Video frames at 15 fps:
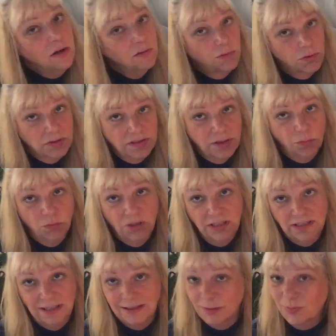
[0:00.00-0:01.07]
For some
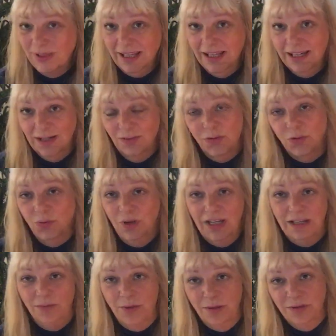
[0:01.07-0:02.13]
reason at the beginning of the
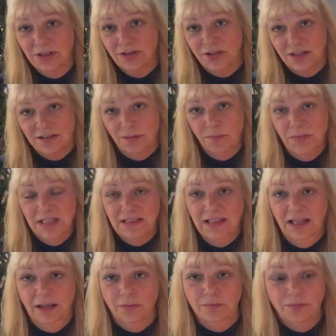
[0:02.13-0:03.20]
week, maybe there's just a
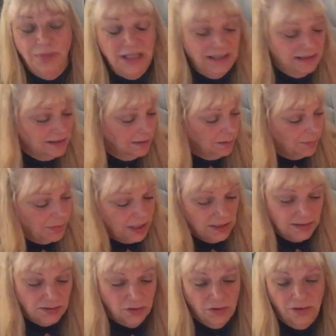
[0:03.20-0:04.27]
missing piece of the
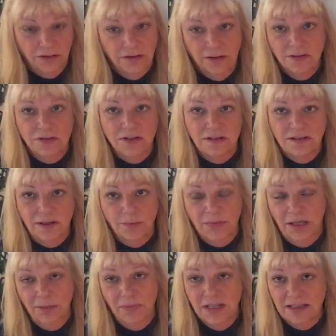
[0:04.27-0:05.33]
puzzle or there's just
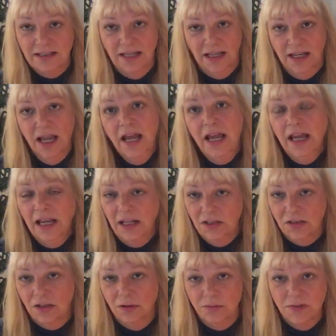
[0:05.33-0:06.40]
something missing in
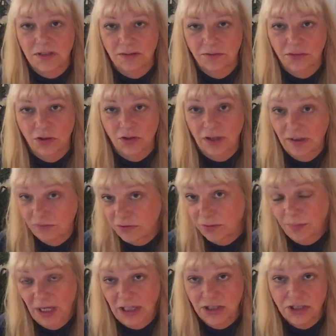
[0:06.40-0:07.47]
terms of your
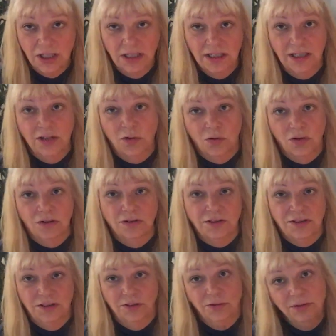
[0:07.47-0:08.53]
information in order
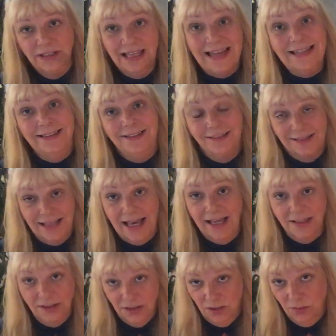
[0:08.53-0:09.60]
to get to
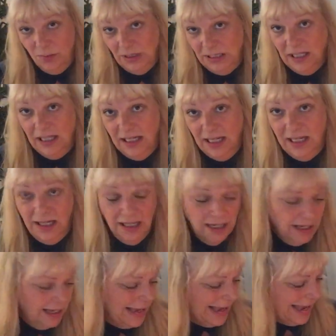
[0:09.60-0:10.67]
that new beginning
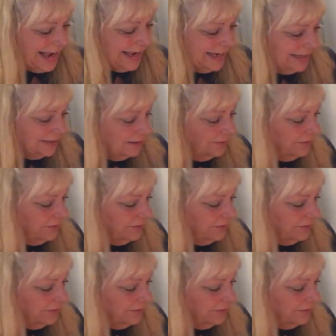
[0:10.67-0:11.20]
and